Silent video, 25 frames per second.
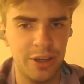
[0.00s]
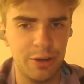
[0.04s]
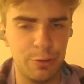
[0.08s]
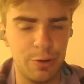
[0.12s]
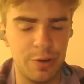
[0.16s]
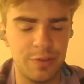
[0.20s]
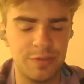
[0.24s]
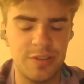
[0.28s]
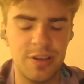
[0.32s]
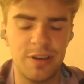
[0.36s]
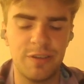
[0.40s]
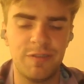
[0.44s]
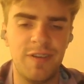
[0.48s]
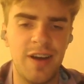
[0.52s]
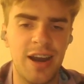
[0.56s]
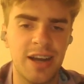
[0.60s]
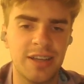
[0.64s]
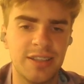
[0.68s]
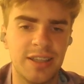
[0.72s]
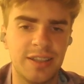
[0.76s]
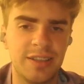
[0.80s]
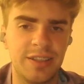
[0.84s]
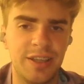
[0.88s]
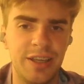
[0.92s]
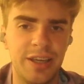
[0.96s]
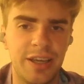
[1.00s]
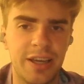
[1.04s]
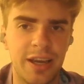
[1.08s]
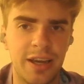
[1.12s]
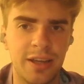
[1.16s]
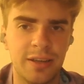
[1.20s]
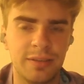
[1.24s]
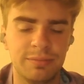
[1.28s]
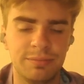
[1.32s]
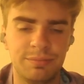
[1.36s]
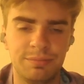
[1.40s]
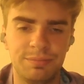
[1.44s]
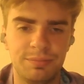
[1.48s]
with the fact that he
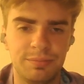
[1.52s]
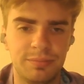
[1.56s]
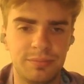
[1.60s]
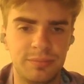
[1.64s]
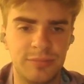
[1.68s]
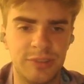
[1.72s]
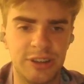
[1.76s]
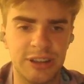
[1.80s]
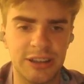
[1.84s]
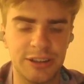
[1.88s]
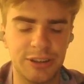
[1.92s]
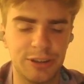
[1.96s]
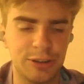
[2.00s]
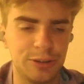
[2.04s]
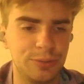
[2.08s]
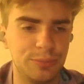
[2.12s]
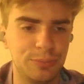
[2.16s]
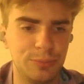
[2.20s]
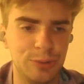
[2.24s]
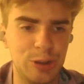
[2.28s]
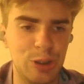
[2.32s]
can just